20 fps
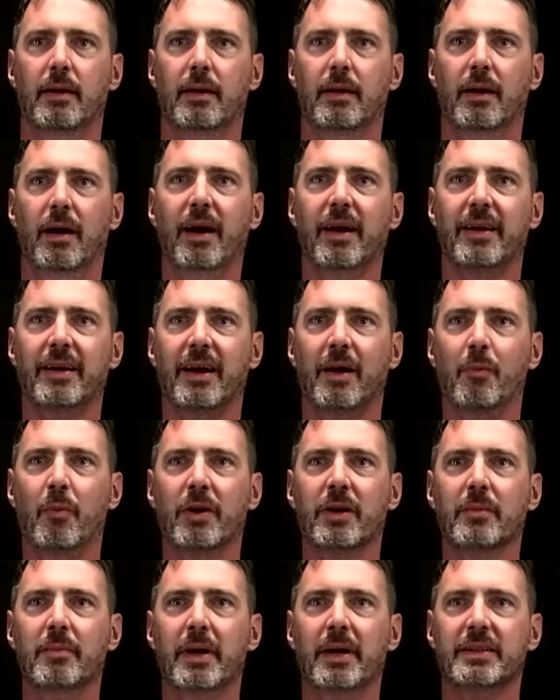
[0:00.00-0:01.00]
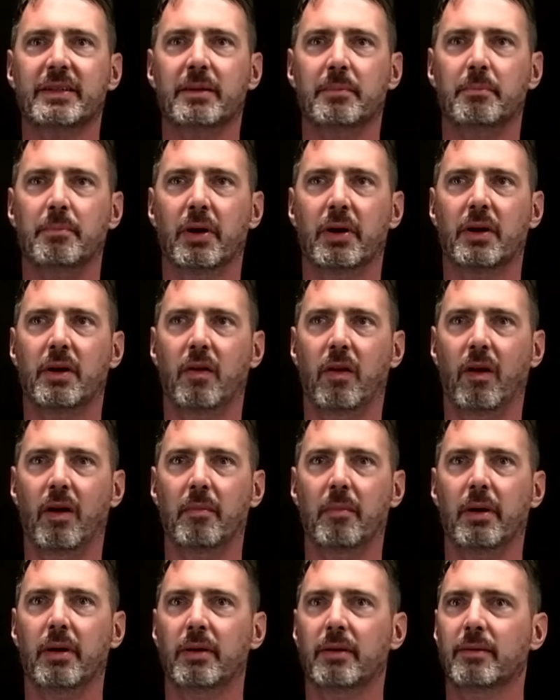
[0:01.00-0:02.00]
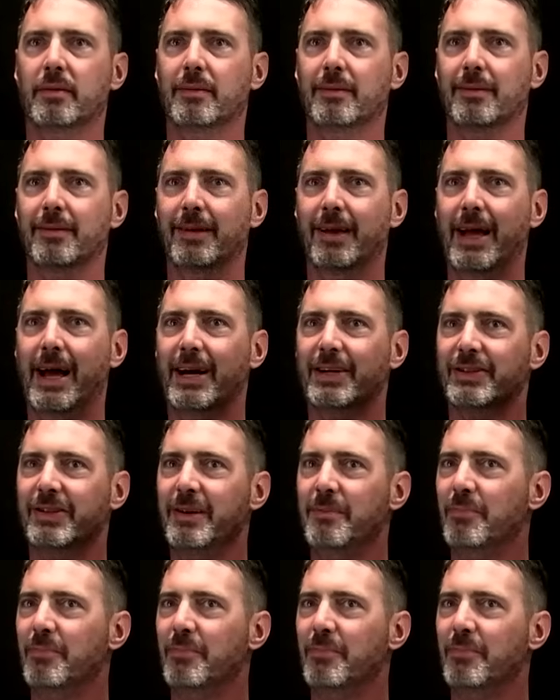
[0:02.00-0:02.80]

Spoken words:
Hi, and welcome back to Book Club. Actually,